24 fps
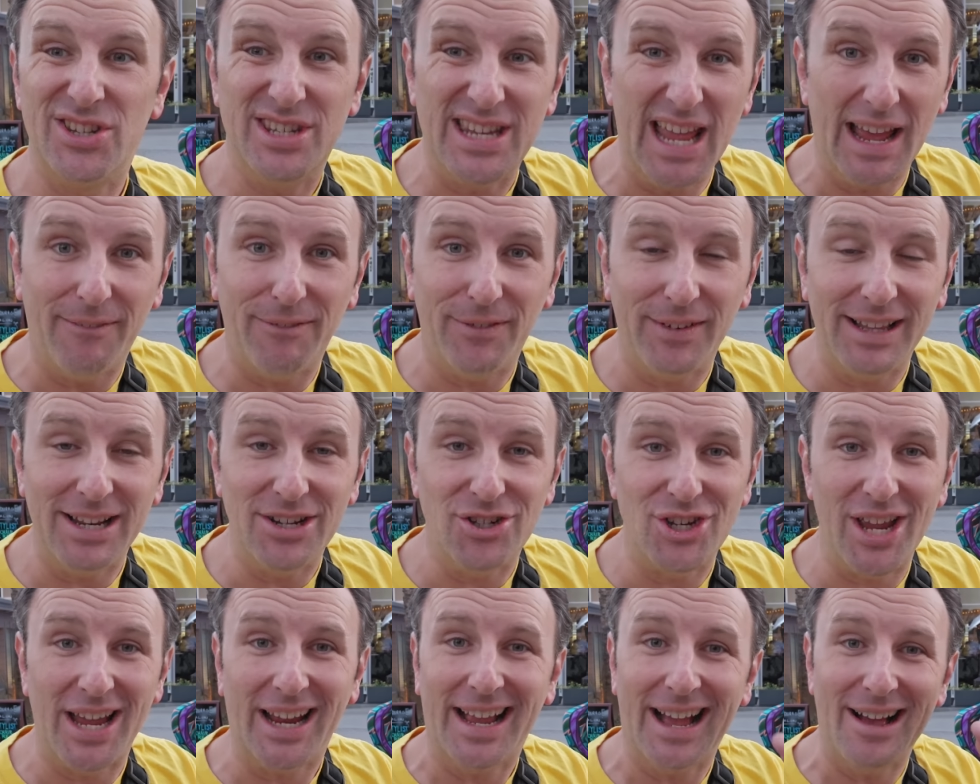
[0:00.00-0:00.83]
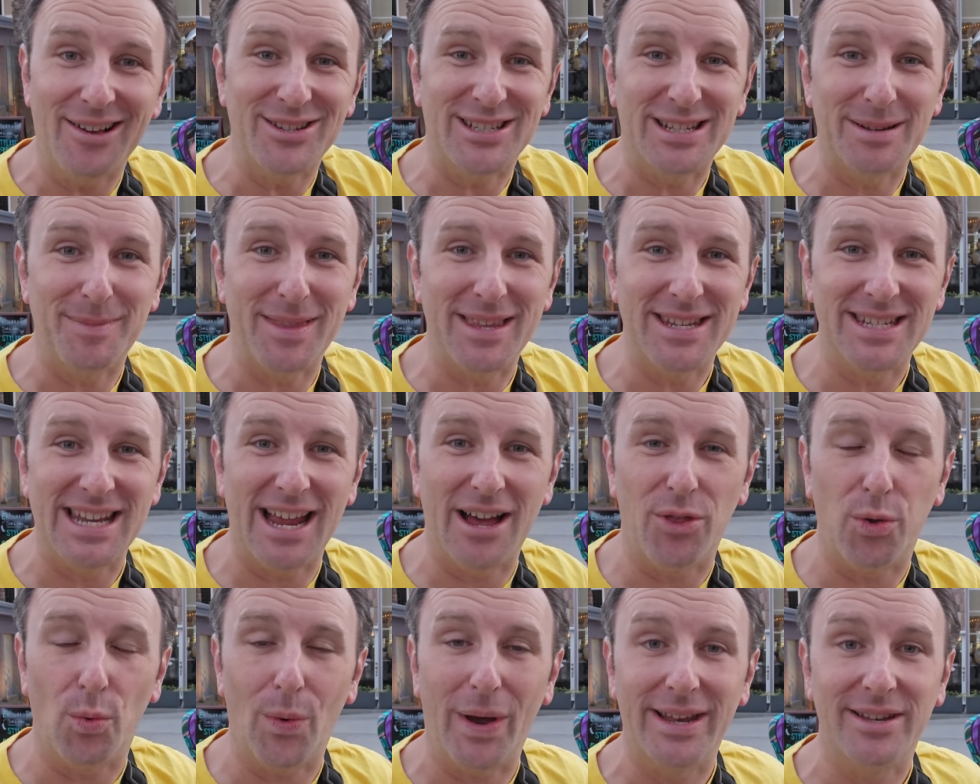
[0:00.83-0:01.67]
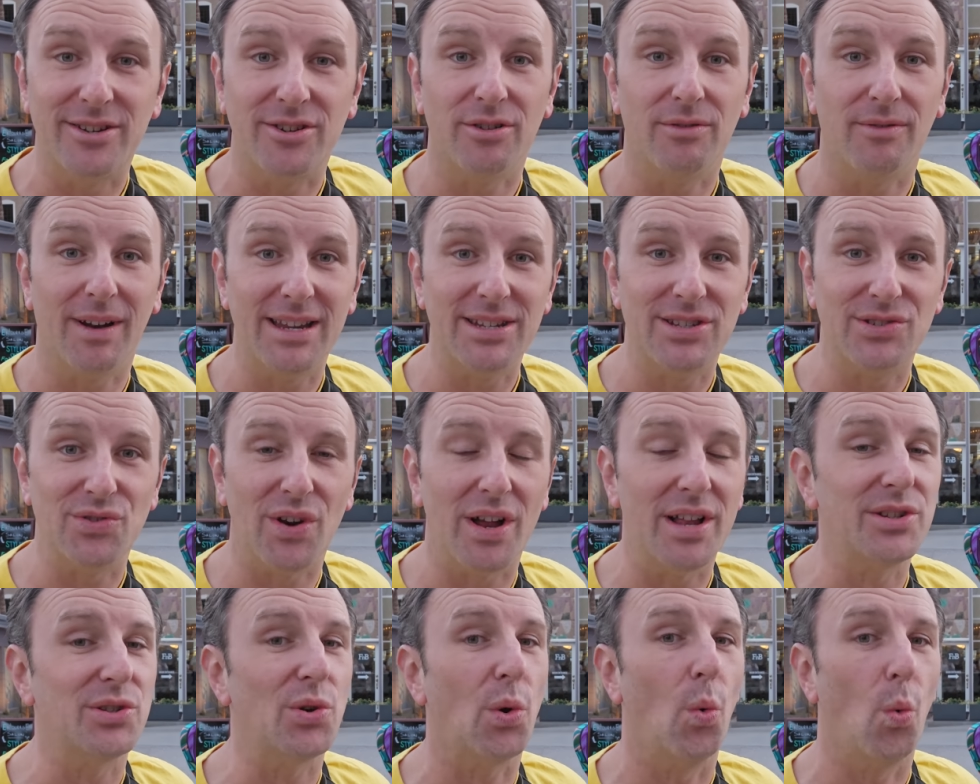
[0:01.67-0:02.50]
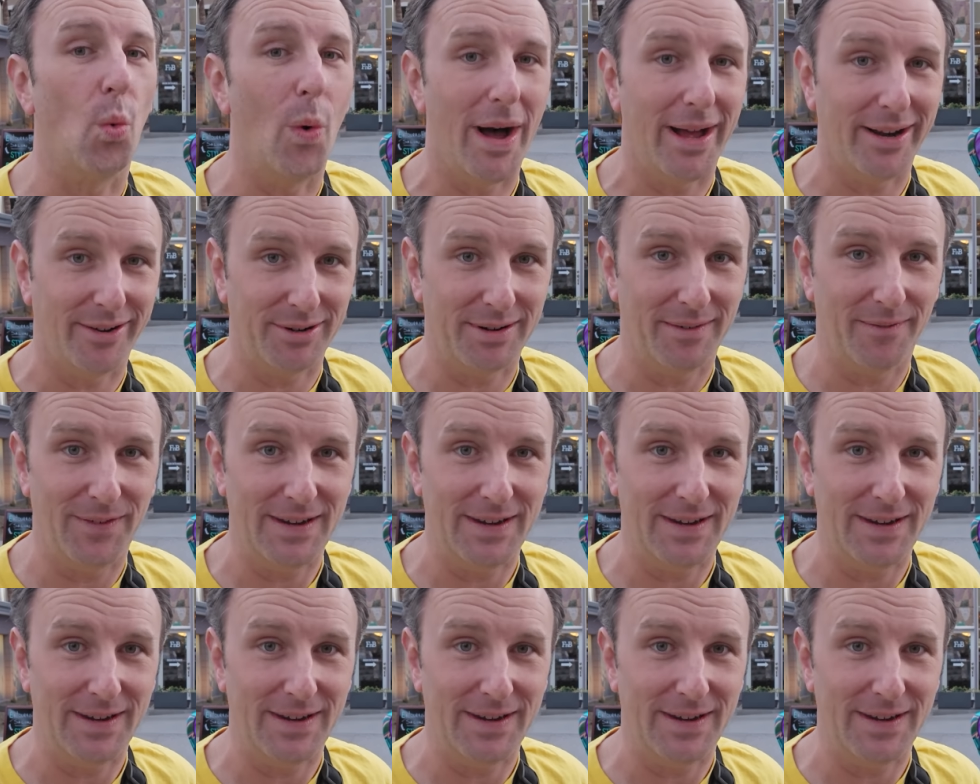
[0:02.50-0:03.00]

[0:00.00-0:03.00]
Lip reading: Definitely check out some of the Southwestern restaurants while you're in